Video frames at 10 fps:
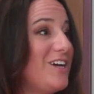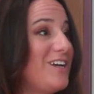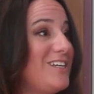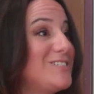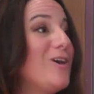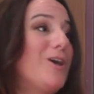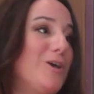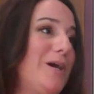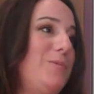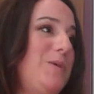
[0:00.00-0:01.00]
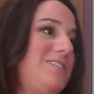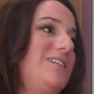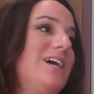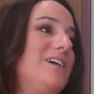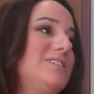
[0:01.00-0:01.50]
is ROI-based
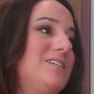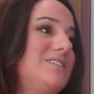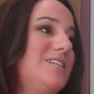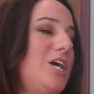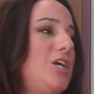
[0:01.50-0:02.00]
analysis.